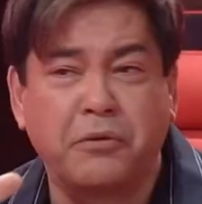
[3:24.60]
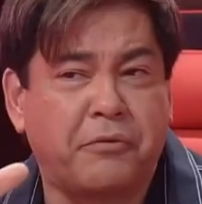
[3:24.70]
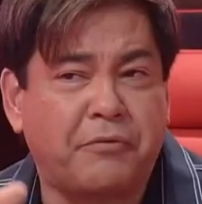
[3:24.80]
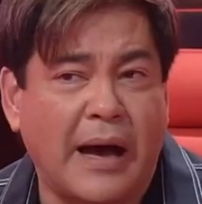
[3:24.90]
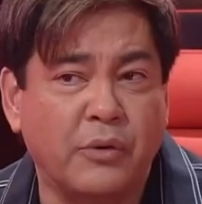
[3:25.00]
you
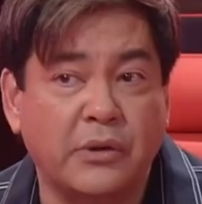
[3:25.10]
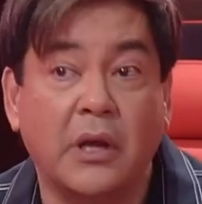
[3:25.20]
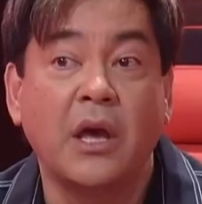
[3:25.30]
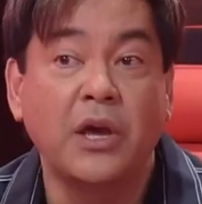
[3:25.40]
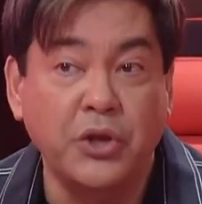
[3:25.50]
found
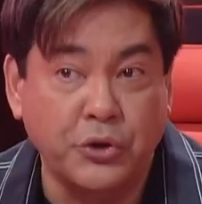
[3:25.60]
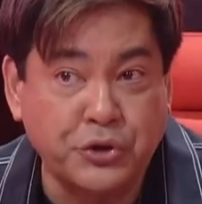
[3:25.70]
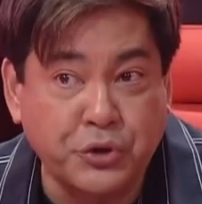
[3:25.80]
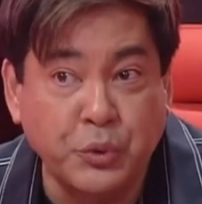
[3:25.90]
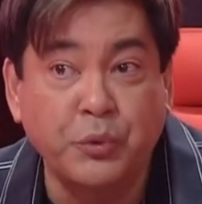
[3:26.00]
your
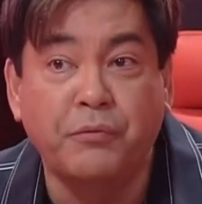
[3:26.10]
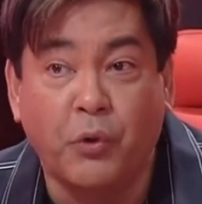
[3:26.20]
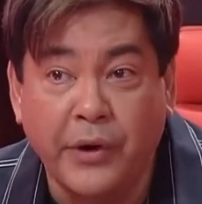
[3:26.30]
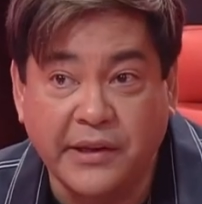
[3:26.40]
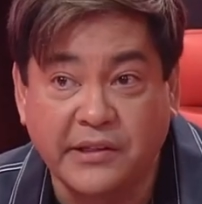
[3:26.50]
true
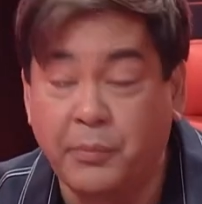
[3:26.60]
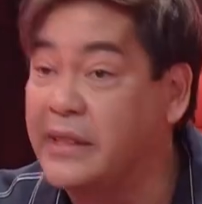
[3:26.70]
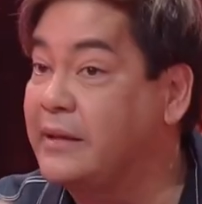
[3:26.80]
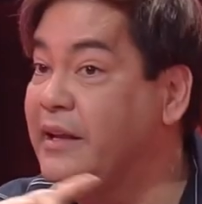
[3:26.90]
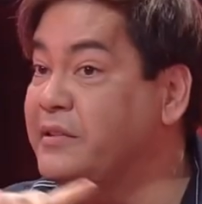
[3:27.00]
voice, but
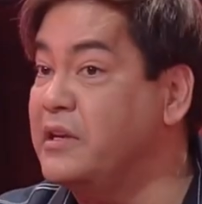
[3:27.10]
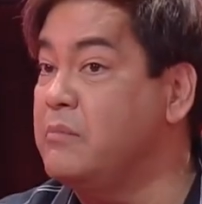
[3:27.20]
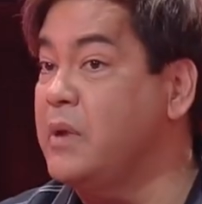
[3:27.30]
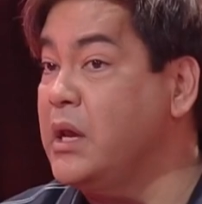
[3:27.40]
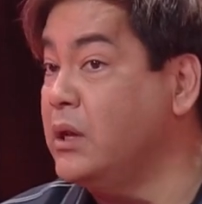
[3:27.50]
that doesn't
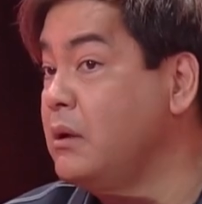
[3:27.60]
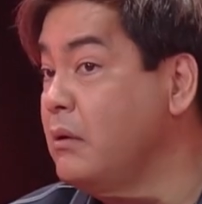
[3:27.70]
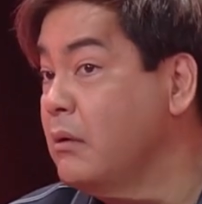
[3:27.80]
mean